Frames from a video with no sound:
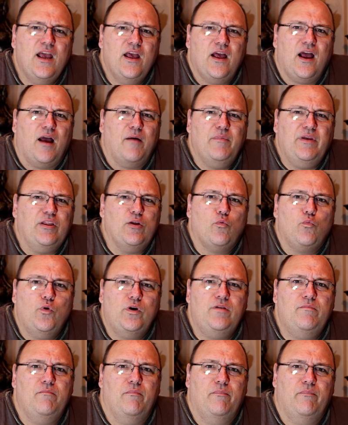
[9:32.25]
I mean, there
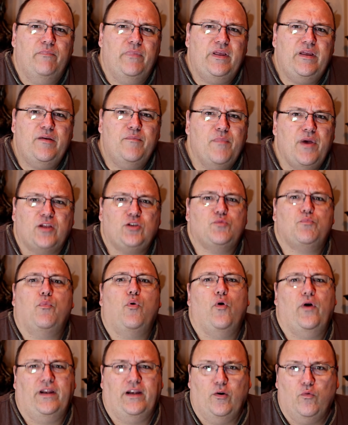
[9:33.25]
wouldn't be much
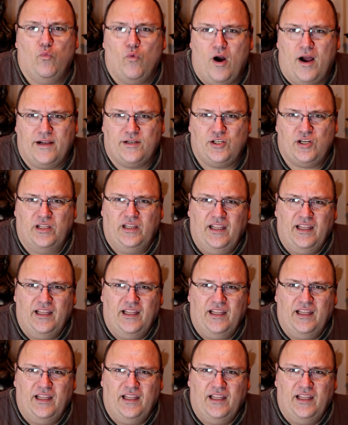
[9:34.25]
point in watching